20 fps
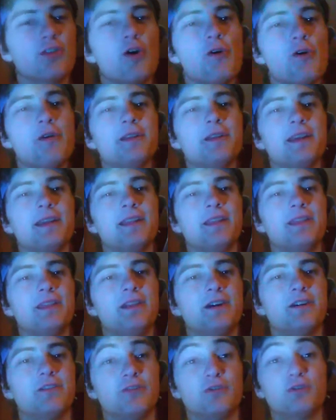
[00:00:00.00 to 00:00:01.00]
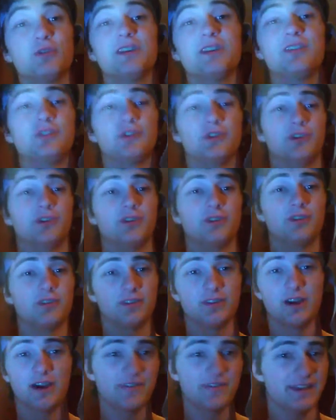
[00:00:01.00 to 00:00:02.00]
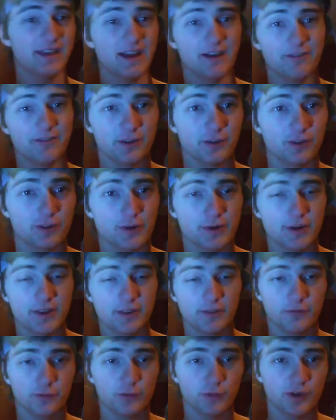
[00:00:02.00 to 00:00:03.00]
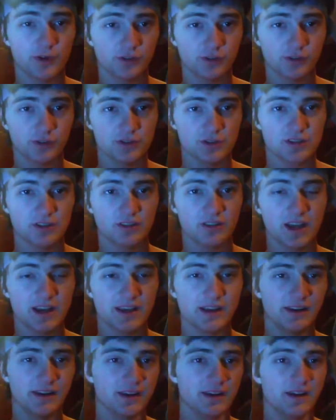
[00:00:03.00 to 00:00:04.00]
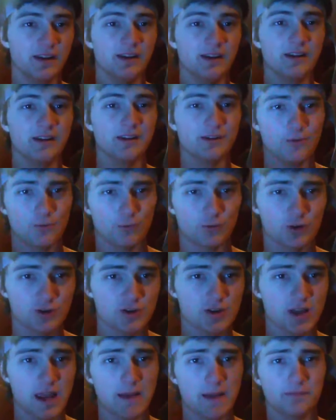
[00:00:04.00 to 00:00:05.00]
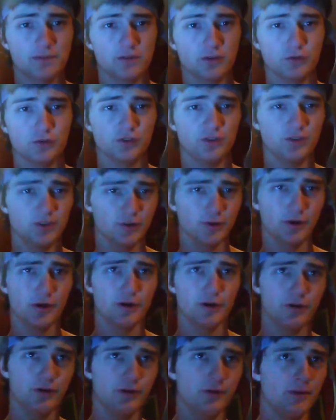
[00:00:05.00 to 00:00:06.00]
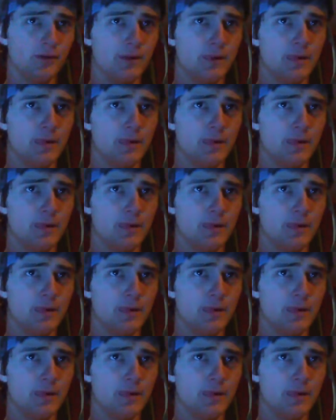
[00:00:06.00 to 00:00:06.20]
throw it in the freezer, not the oven, you throw it in the freezer, just let it reach absolute zero.